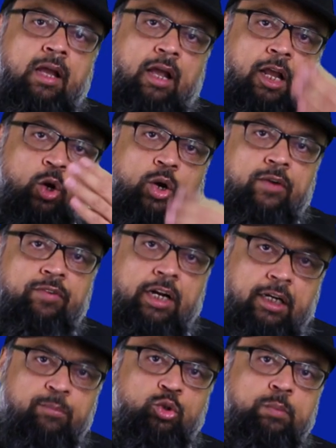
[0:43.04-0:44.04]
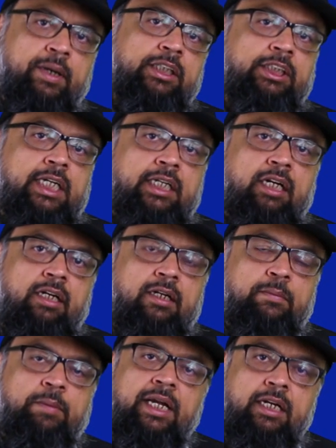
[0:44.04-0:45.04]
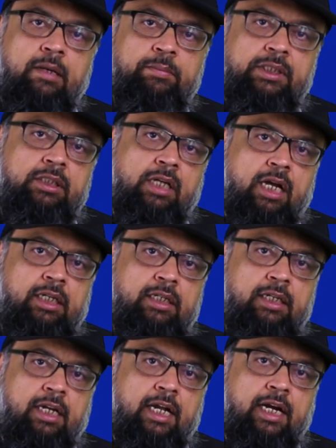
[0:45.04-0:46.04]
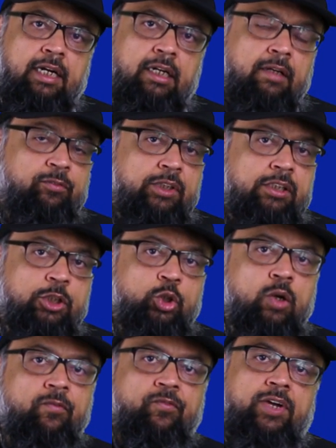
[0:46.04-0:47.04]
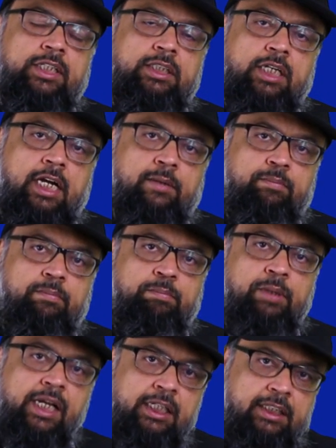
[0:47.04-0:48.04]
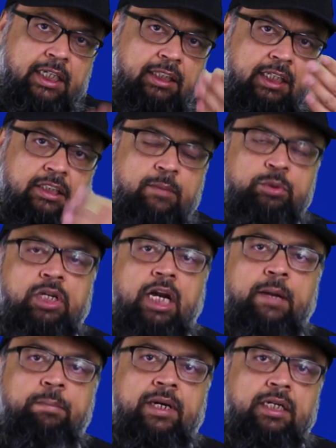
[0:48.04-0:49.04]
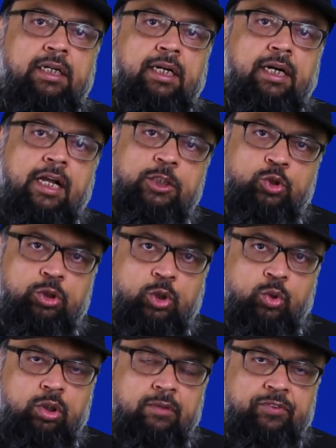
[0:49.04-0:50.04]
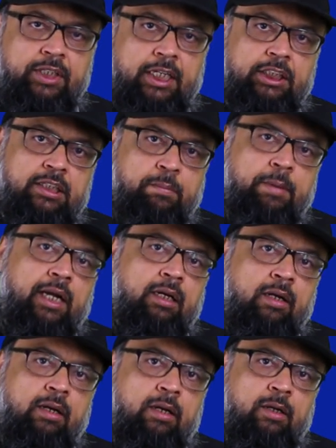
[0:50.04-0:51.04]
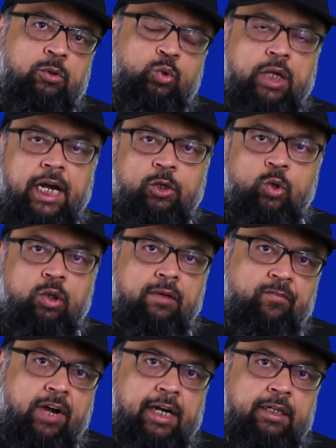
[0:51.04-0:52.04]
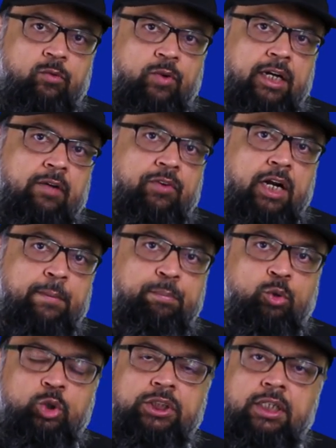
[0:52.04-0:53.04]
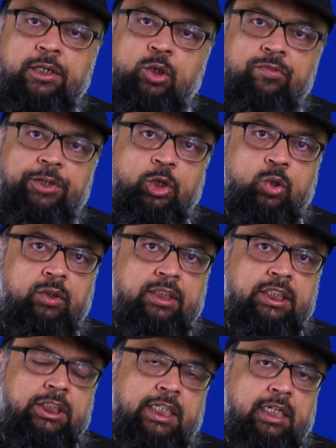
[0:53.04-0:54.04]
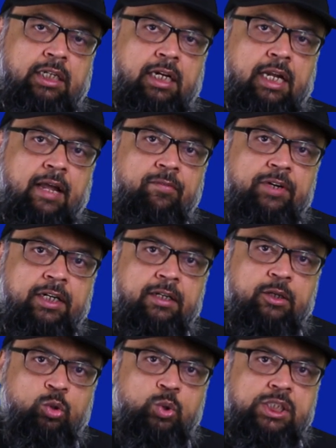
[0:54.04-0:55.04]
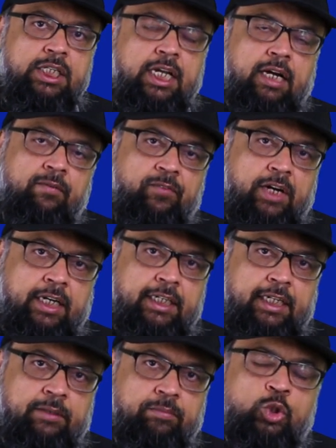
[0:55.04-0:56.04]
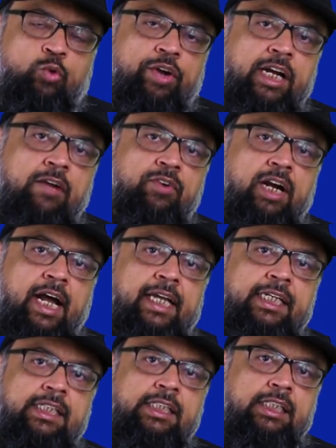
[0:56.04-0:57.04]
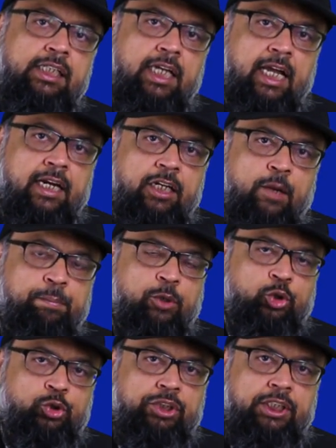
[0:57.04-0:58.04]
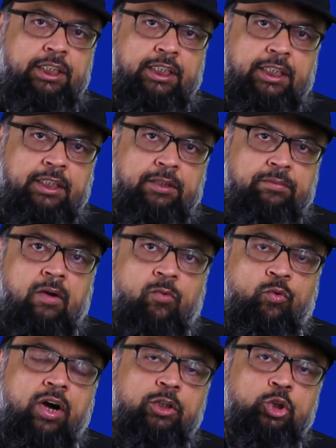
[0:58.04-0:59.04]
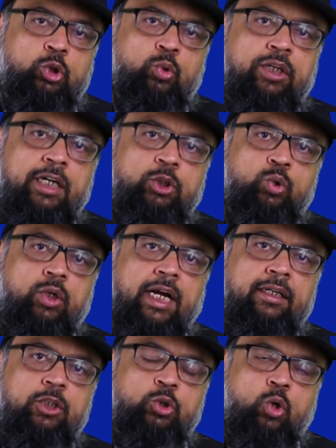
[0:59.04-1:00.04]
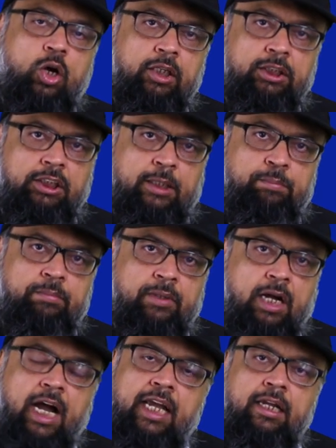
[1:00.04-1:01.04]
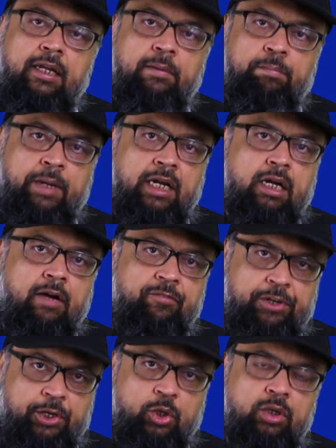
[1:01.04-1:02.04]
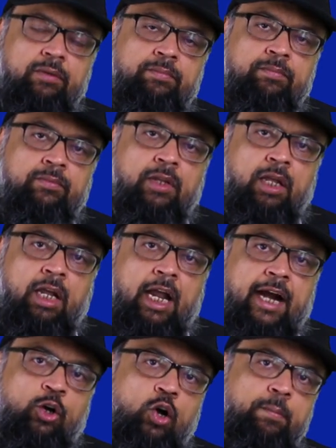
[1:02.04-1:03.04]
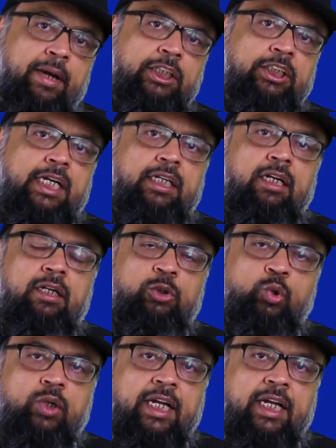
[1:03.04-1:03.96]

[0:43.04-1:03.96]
Hello and welcome to my channel. My name is Tahir and if this is your first time, please hit the subscribe button and also the notification bell to get notified whenever I post a new video on this channel every Tuesday and Friday. So whenever I see any opportunity for students to get a scholarship, I make a video. And on my channel, you